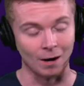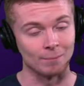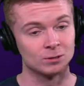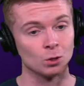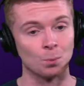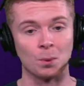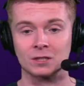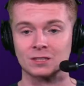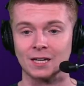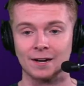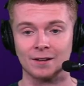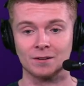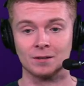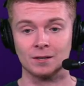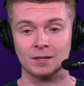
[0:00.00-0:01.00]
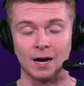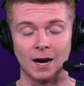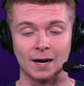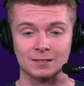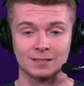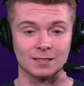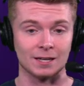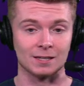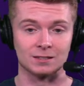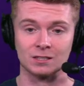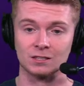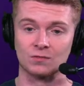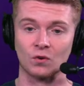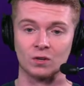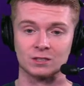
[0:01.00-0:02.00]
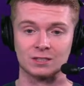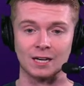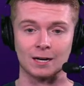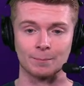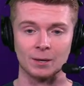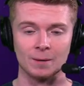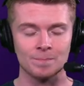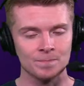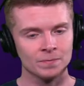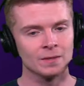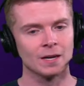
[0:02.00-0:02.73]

I'm super excited uh, to get into this first segment,